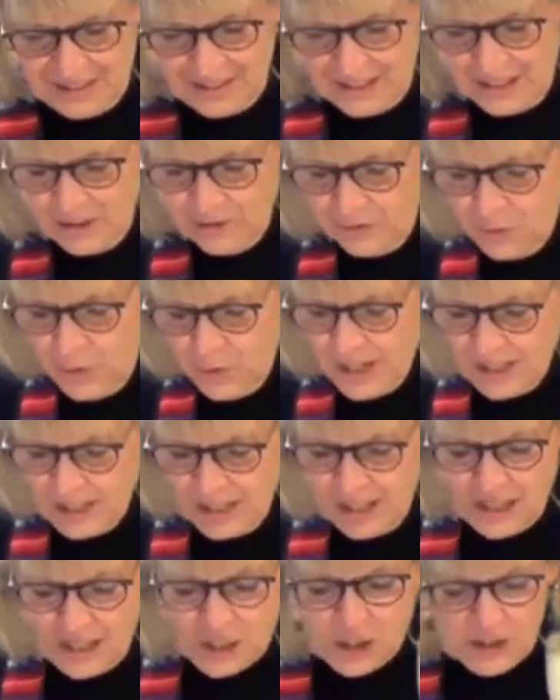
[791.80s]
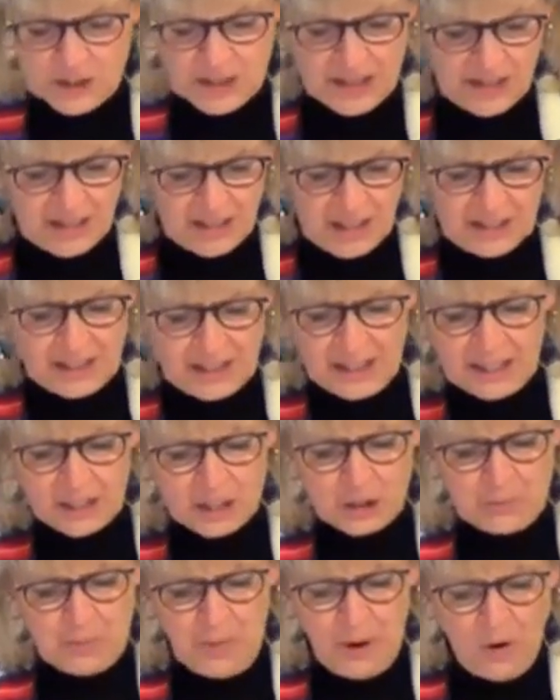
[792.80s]
If we can, ex- it can
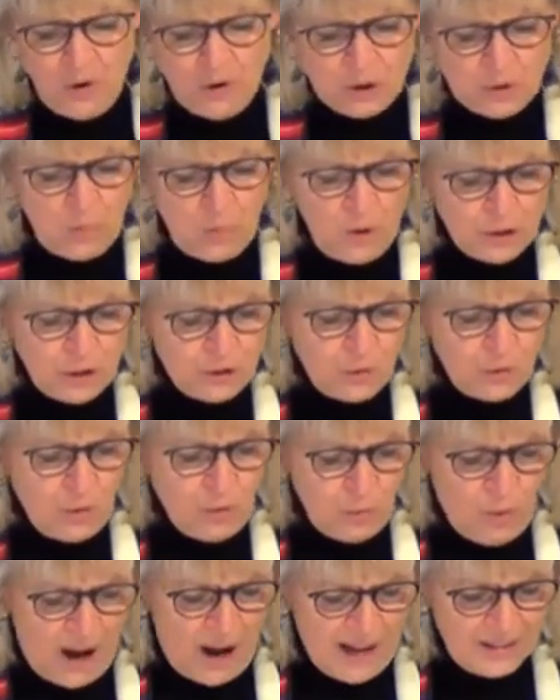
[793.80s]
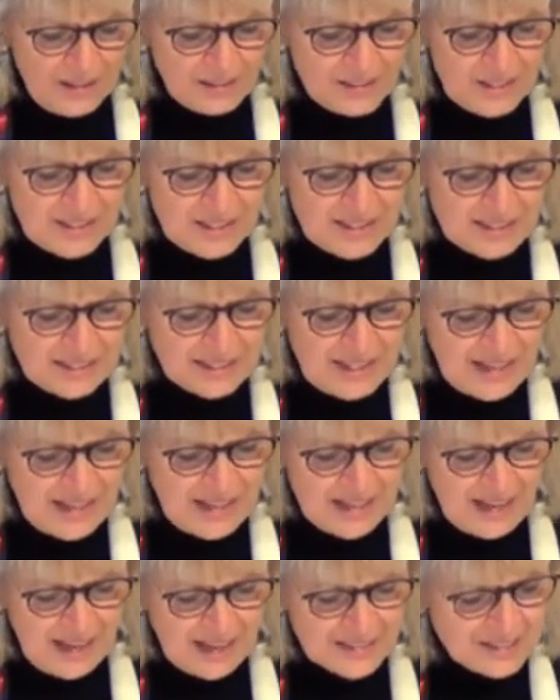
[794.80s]
expose one to a wildness and
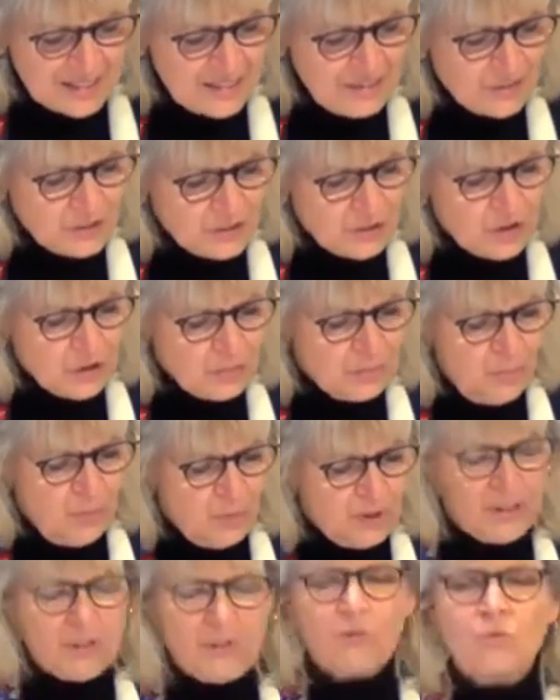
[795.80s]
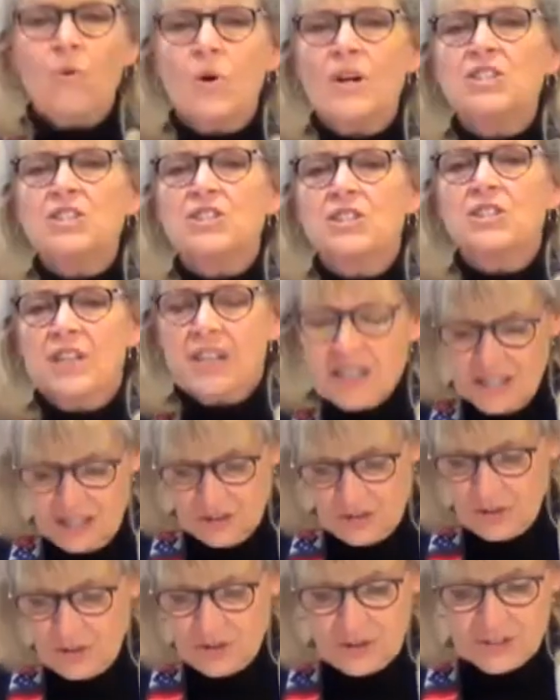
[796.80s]
chaos, even to the point of questioning
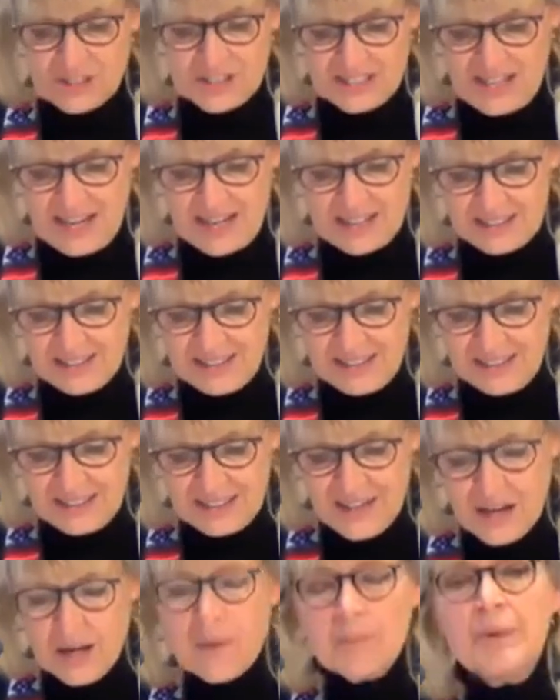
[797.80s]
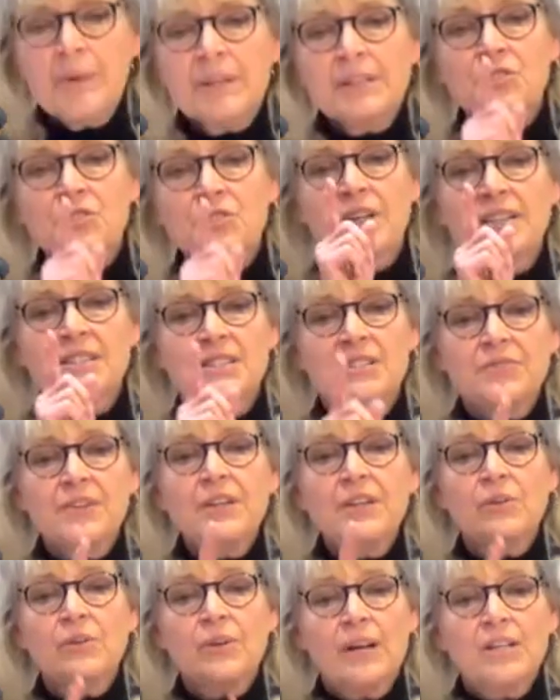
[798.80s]
his or her sanity. But
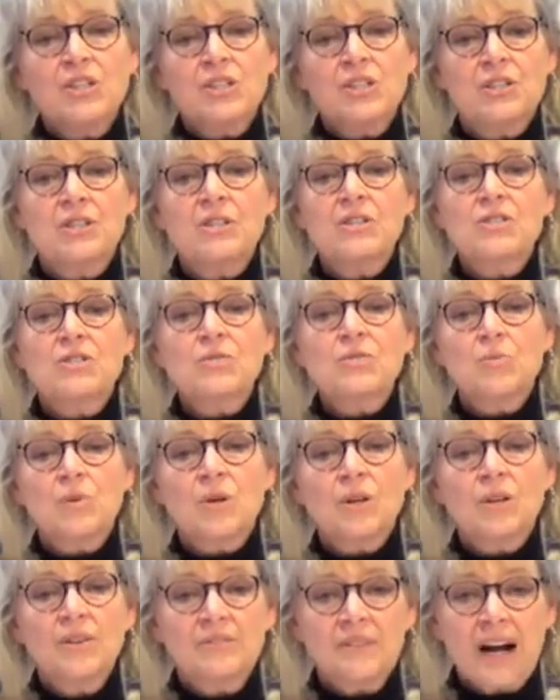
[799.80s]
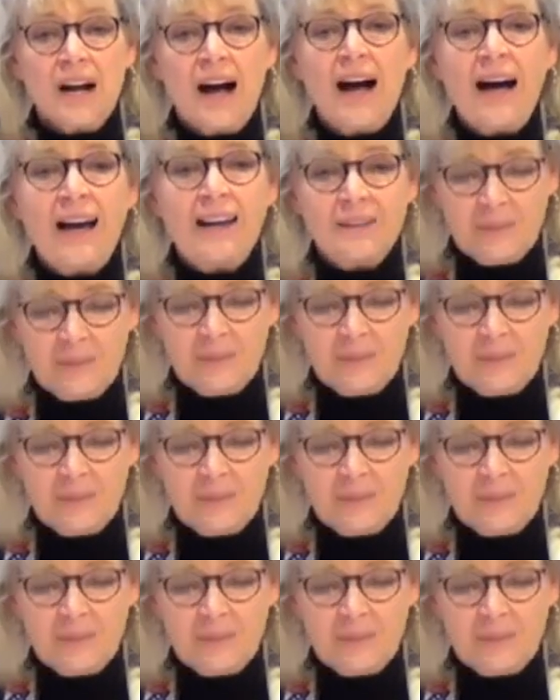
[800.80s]
transfiguration is the work of God.